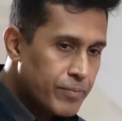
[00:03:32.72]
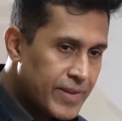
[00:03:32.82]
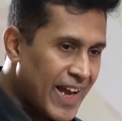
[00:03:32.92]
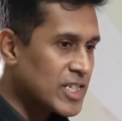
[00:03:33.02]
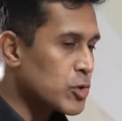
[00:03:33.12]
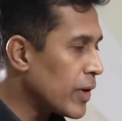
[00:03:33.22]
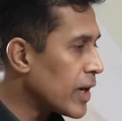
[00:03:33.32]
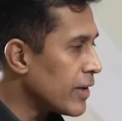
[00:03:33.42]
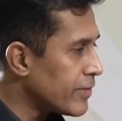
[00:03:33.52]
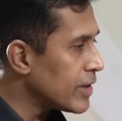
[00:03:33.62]
That's where
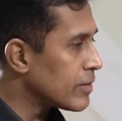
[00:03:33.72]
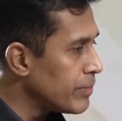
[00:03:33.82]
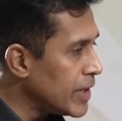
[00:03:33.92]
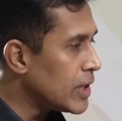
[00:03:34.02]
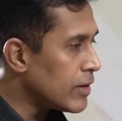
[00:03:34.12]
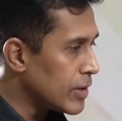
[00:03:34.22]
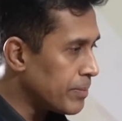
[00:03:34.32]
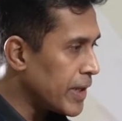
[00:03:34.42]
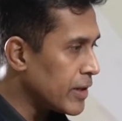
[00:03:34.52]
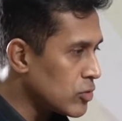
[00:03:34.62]
I think media will
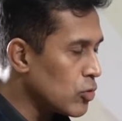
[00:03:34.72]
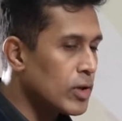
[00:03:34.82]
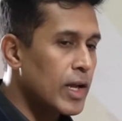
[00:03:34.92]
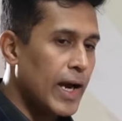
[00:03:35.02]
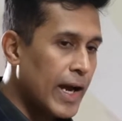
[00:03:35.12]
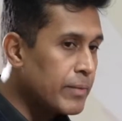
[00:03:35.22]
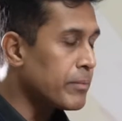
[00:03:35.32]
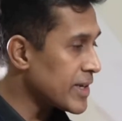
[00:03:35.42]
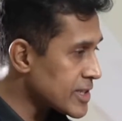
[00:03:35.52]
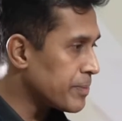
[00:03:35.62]
play a role and
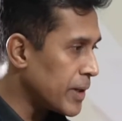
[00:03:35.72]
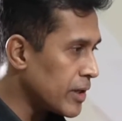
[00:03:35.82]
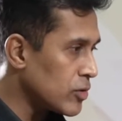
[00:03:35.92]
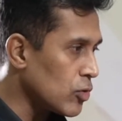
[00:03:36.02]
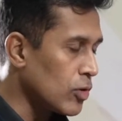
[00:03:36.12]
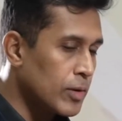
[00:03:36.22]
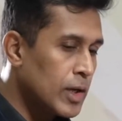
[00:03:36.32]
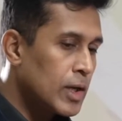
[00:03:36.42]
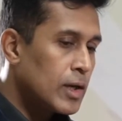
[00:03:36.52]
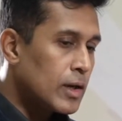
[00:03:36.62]
must play a role.
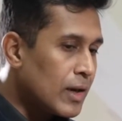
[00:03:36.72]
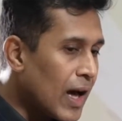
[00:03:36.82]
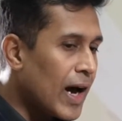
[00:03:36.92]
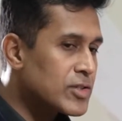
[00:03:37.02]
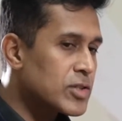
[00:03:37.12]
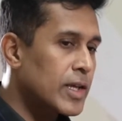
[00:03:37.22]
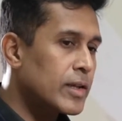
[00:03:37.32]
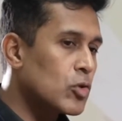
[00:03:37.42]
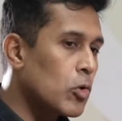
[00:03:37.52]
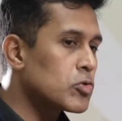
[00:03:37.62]
Largely,
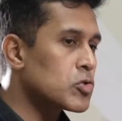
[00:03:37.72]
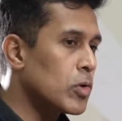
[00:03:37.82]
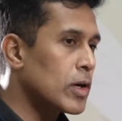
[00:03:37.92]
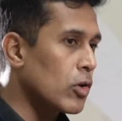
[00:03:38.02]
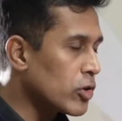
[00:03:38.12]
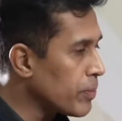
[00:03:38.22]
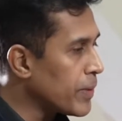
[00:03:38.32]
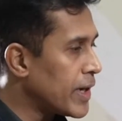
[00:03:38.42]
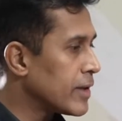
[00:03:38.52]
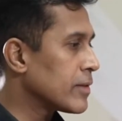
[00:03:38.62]
those who are
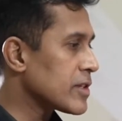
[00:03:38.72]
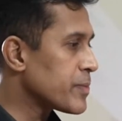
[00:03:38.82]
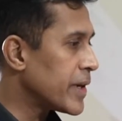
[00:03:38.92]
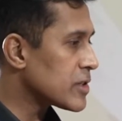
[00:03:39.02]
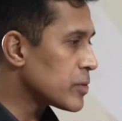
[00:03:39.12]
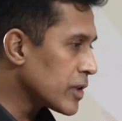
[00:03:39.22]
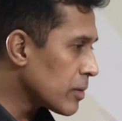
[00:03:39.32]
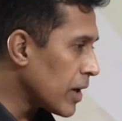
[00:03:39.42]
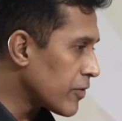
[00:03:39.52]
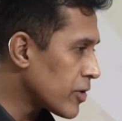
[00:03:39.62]
occupying the space within
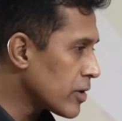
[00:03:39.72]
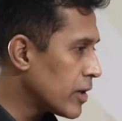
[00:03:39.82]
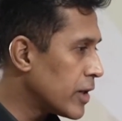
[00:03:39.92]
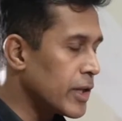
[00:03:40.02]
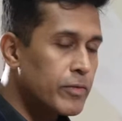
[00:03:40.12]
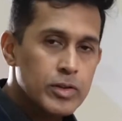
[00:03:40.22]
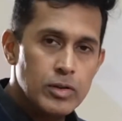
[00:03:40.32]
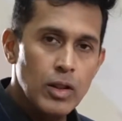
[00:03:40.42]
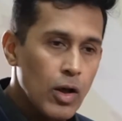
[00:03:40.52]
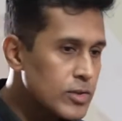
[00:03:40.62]
my fraternity, with
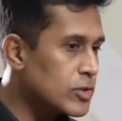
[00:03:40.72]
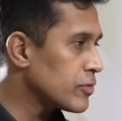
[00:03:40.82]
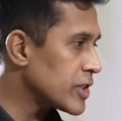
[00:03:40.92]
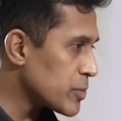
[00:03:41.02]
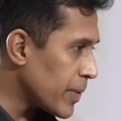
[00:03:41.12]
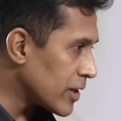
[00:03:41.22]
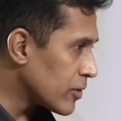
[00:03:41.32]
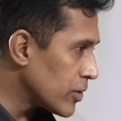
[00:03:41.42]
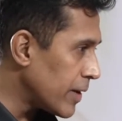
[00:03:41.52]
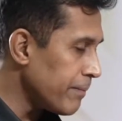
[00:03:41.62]
lots of respect
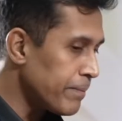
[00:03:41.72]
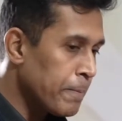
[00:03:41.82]
to them,